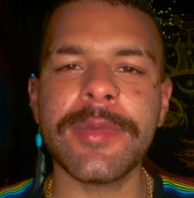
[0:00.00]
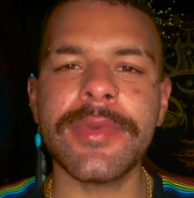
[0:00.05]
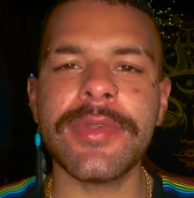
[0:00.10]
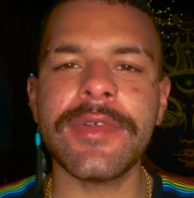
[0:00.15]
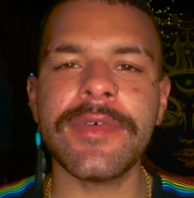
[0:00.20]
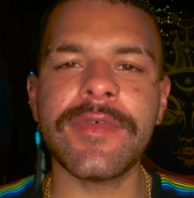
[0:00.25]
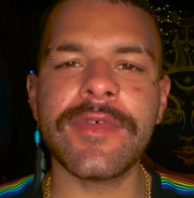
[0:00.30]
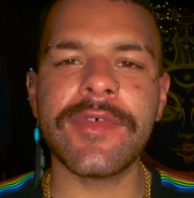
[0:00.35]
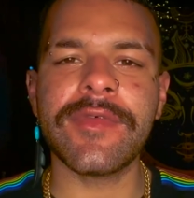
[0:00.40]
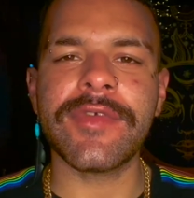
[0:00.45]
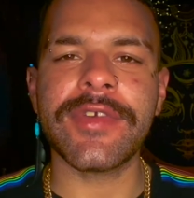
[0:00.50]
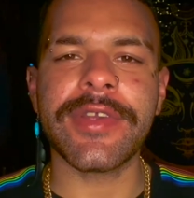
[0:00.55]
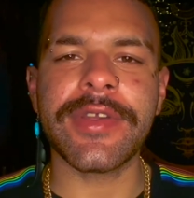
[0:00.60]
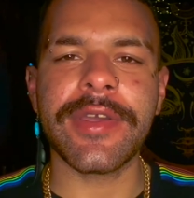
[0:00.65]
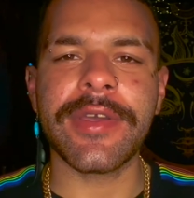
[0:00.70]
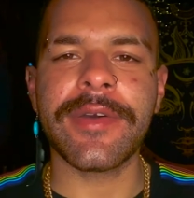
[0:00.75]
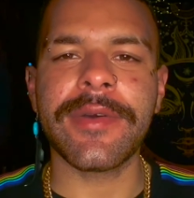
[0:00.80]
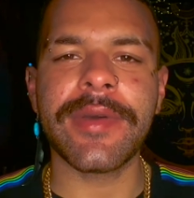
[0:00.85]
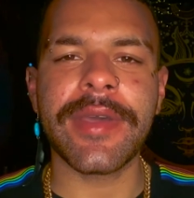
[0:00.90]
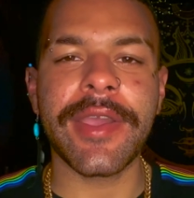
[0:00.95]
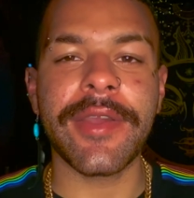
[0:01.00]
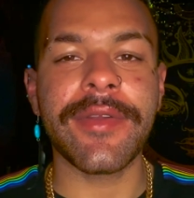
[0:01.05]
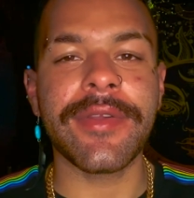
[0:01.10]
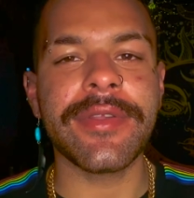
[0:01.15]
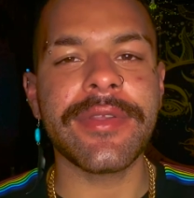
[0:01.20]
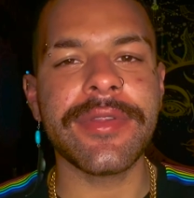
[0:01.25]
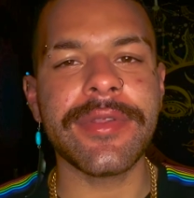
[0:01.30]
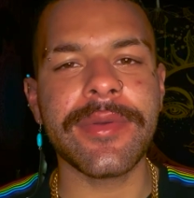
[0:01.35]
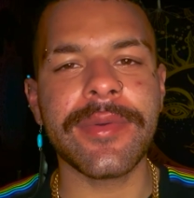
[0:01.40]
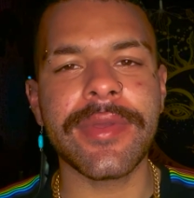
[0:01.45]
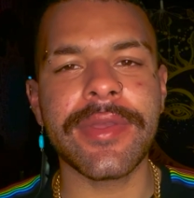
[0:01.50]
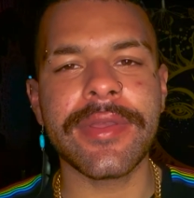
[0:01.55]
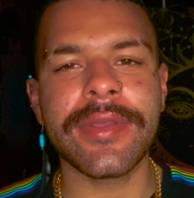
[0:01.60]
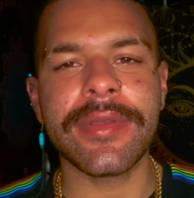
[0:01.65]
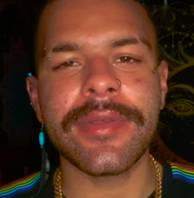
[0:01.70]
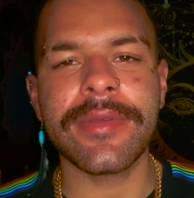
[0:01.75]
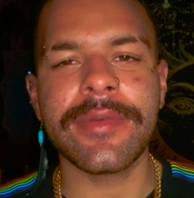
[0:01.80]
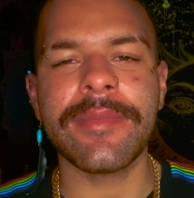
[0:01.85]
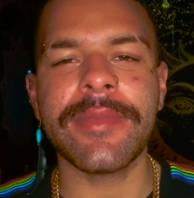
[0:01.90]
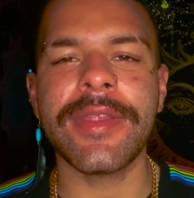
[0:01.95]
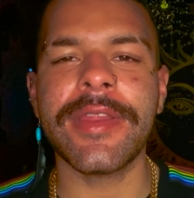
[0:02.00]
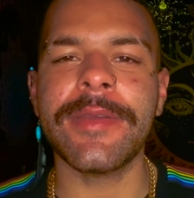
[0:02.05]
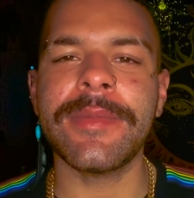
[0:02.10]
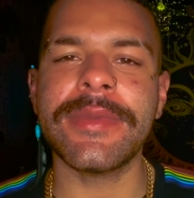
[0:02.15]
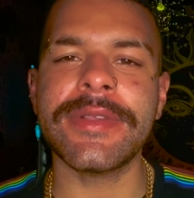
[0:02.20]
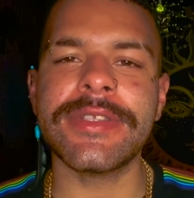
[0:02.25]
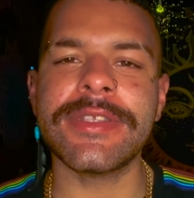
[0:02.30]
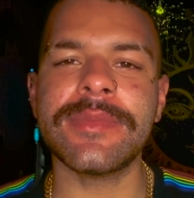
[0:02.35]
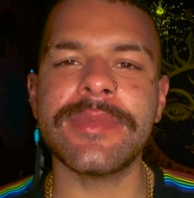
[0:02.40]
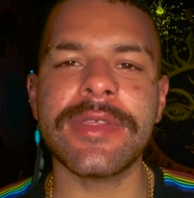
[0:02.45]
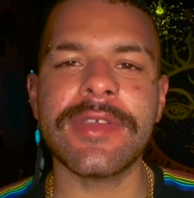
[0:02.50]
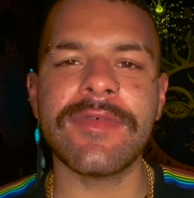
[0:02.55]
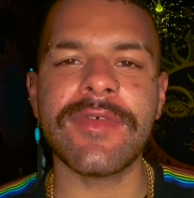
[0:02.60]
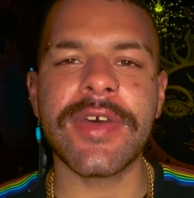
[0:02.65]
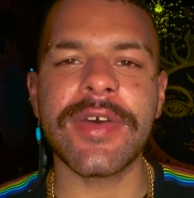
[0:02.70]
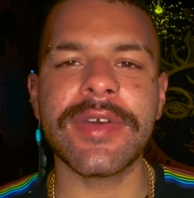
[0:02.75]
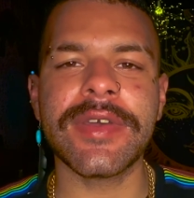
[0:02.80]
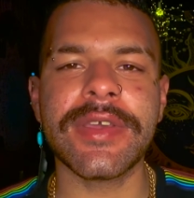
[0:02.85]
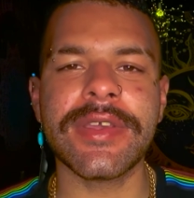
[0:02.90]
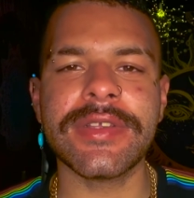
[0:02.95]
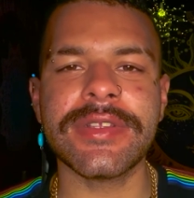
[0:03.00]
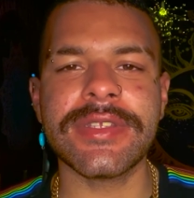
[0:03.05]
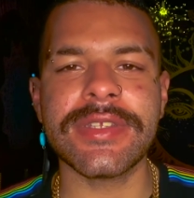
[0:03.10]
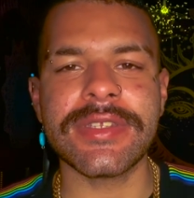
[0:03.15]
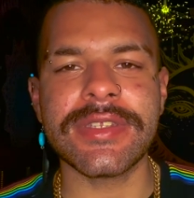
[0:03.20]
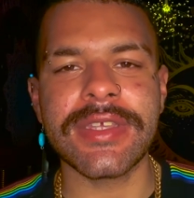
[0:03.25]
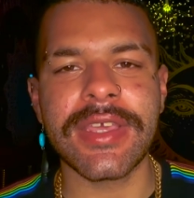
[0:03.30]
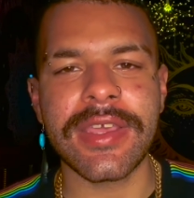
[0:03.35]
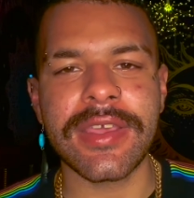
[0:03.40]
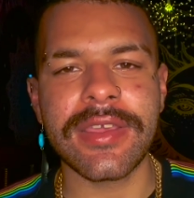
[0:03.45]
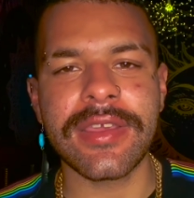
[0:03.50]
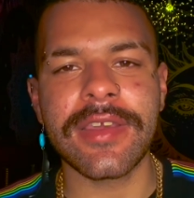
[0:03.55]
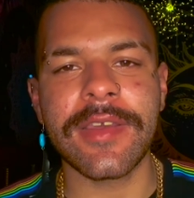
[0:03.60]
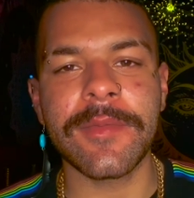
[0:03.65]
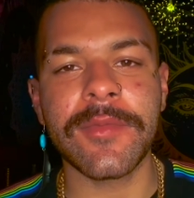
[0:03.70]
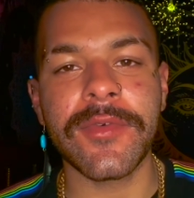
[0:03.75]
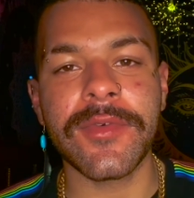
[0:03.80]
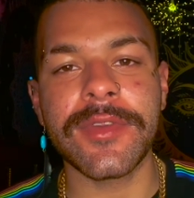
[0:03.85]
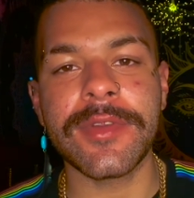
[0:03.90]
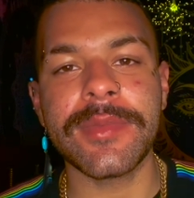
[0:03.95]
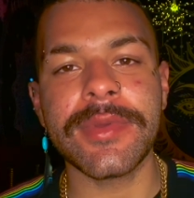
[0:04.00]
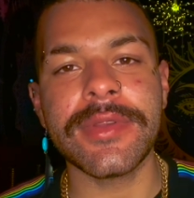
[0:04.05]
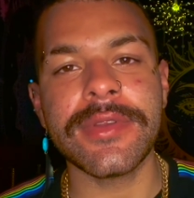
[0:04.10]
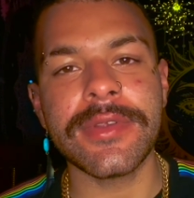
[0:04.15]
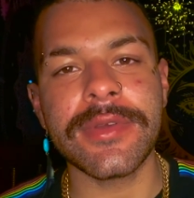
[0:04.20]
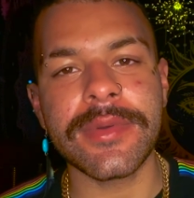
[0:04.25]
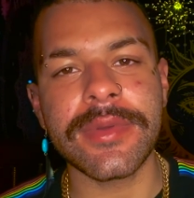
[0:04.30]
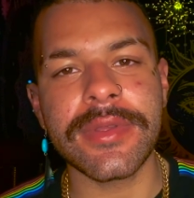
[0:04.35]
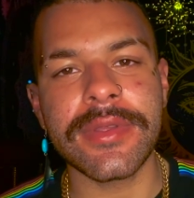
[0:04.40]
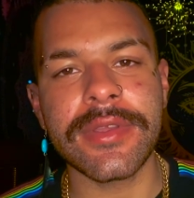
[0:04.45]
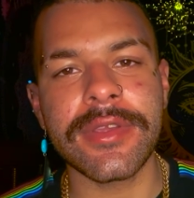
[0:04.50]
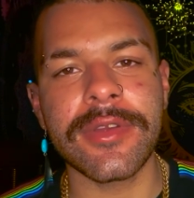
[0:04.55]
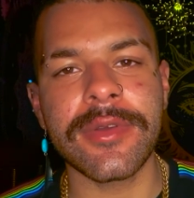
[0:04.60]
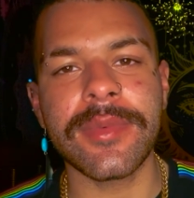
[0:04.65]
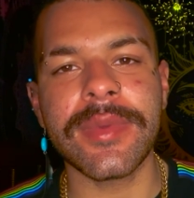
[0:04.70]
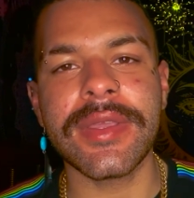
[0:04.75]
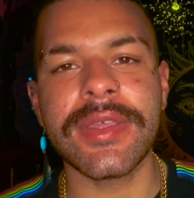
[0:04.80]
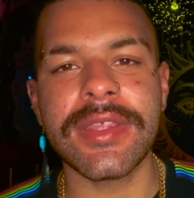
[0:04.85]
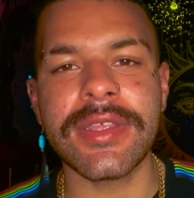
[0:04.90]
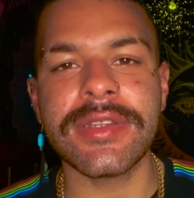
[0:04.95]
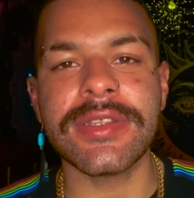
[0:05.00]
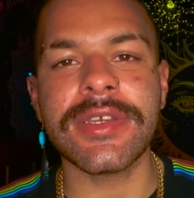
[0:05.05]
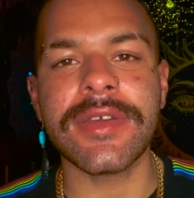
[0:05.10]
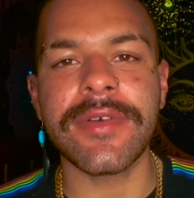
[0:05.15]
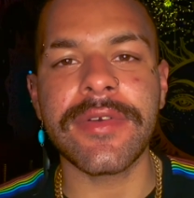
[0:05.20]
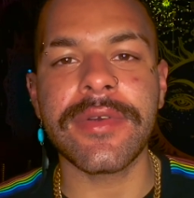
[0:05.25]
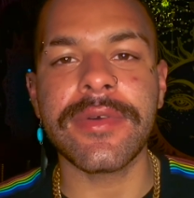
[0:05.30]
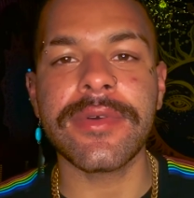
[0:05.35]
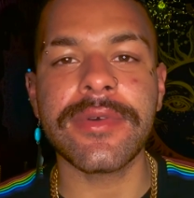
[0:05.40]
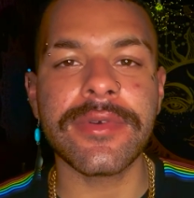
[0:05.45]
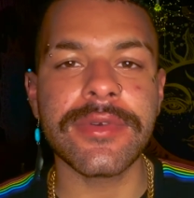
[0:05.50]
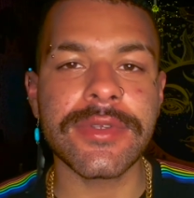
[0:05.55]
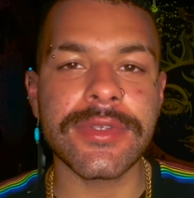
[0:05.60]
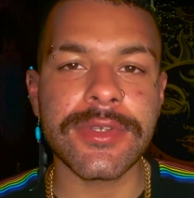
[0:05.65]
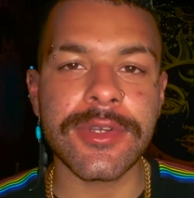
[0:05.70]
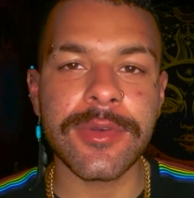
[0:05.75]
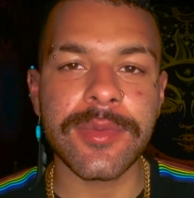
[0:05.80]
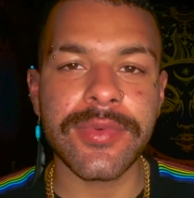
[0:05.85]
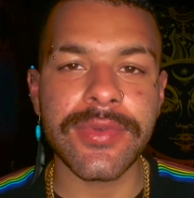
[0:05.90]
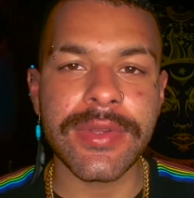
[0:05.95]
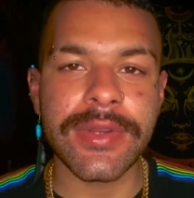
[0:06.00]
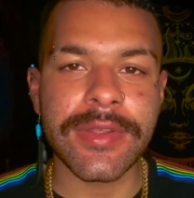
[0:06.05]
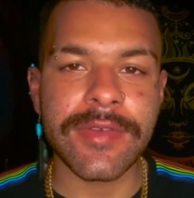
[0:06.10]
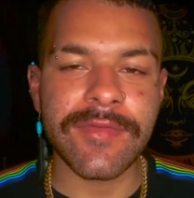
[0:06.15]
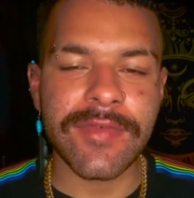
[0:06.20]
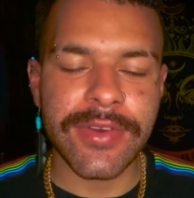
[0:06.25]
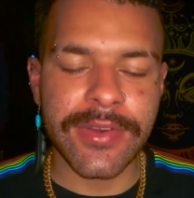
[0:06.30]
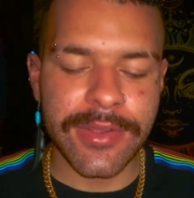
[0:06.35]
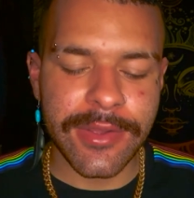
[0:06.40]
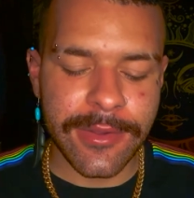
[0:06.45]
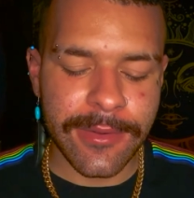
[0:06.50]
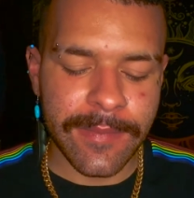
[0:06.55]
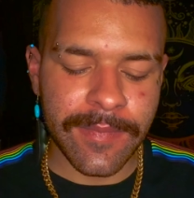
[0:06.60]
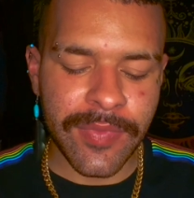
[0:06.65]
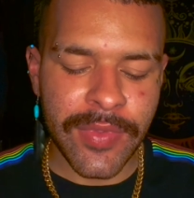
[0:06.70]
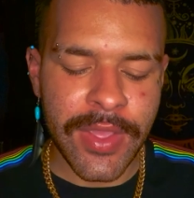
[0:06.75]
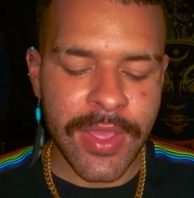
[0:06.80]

Beautiful Virgo, how are you doing? My name is simply Velca, and today I'm going to be doing your weekly tarot horoscope reading, Virgo.